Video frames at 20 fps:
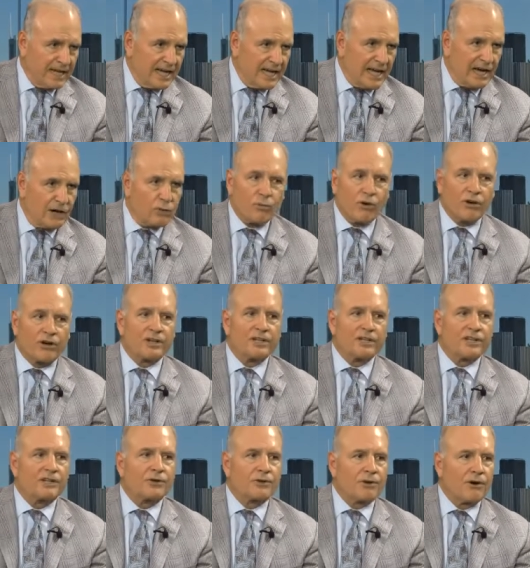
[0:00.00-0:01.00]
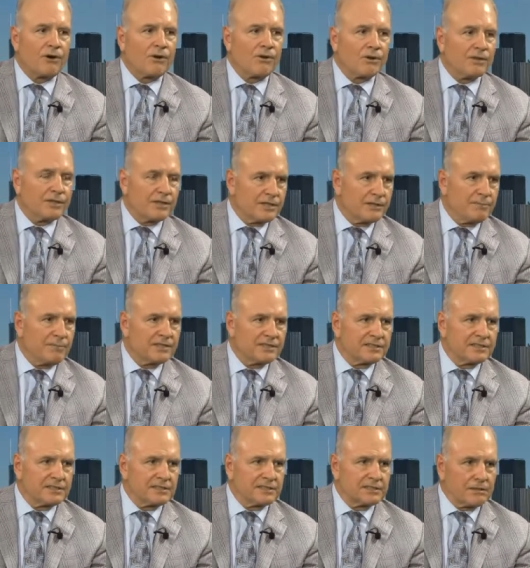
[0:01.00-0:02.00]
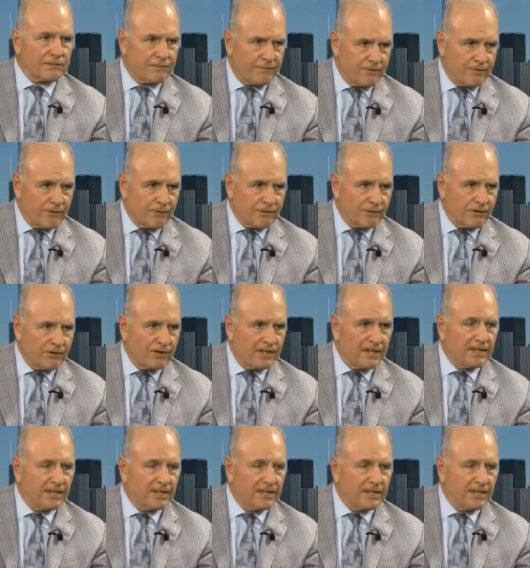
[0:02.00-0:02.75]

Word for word: Uh, we're going to grow the business further